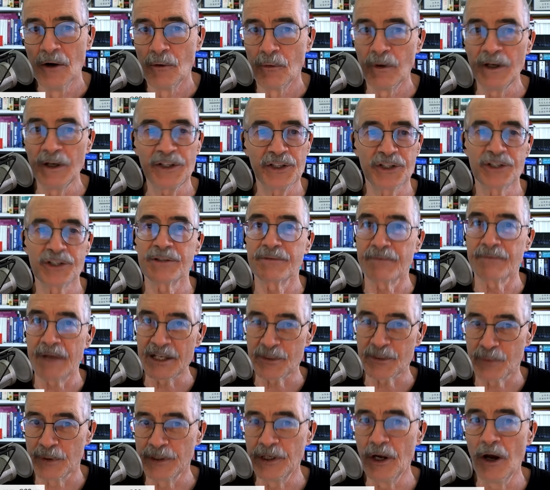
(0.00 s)
which,
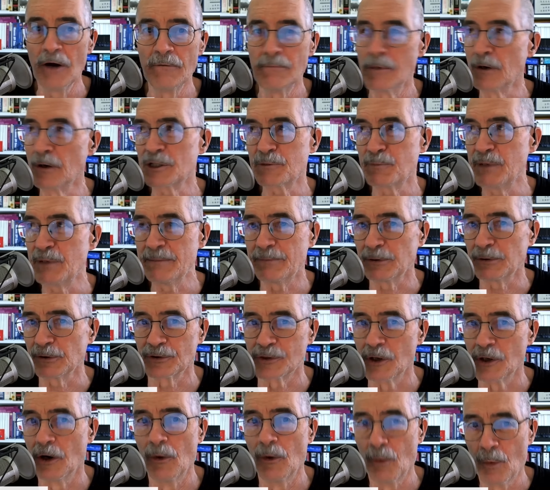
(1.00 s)
as we know, most people
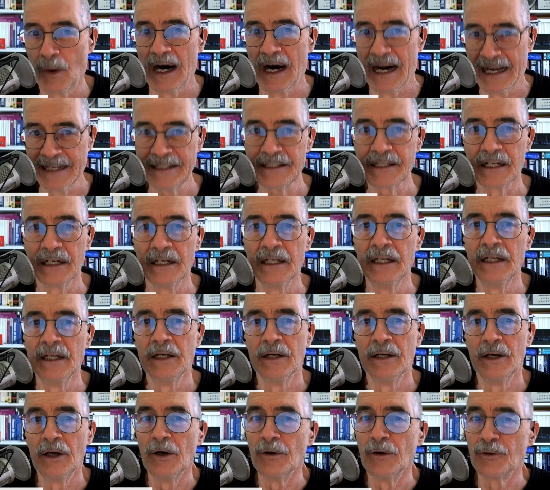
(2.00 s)
don't want,
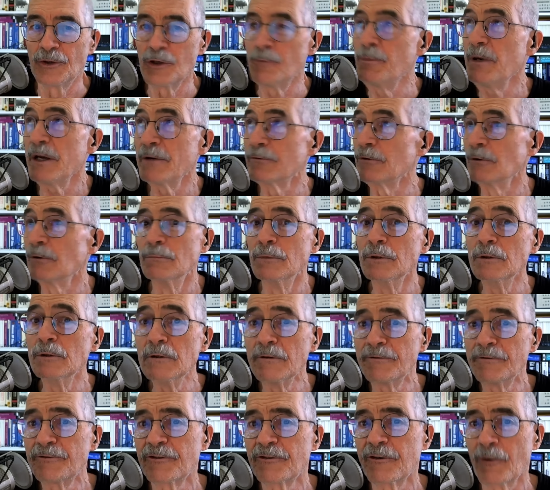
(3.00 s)
to be
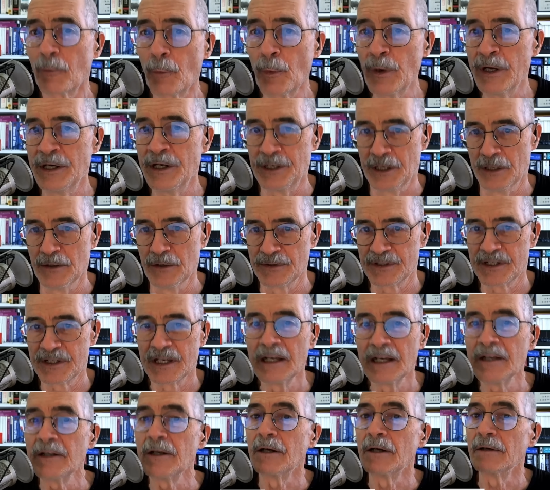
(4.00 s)
removed from Windows.
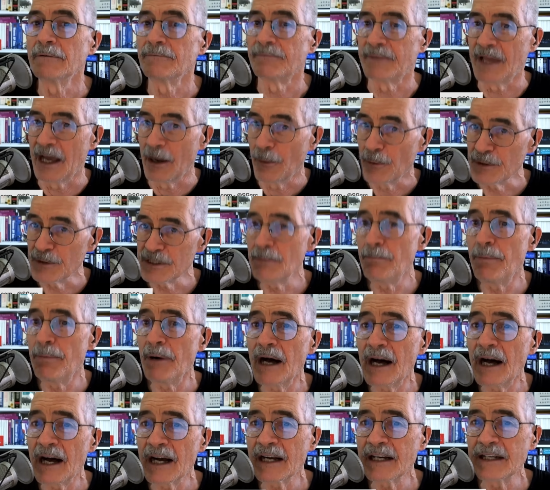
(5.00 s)
That was a
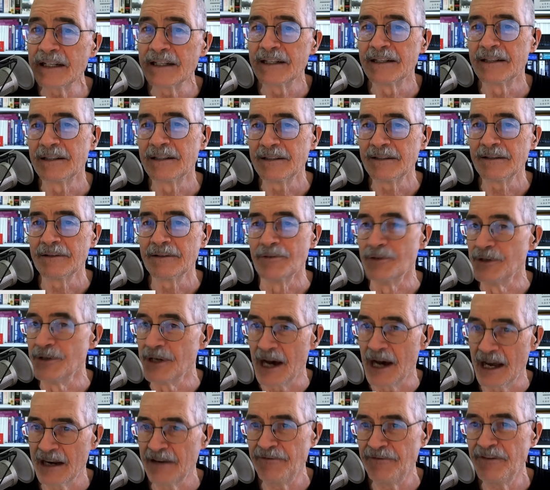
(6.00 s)
bug,
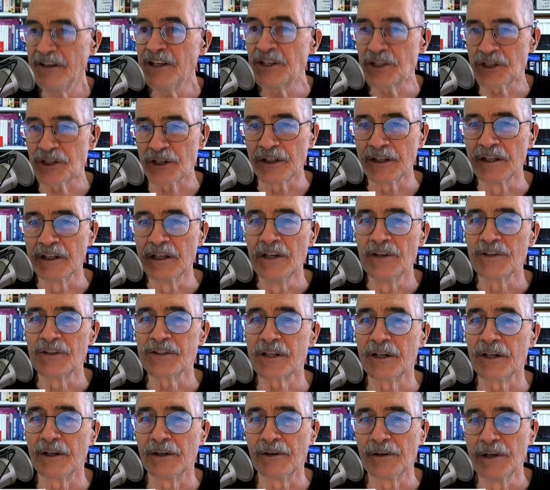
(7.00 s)
not a feature.
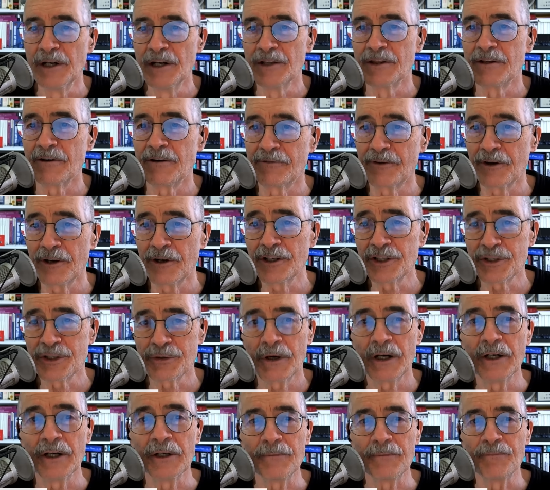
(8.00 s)
So The Verge
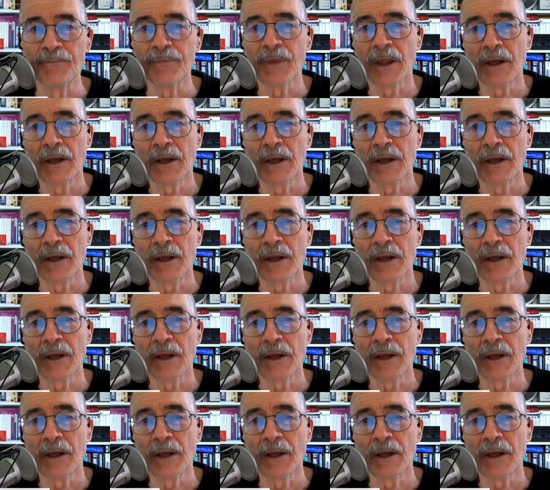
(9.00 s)
wrote,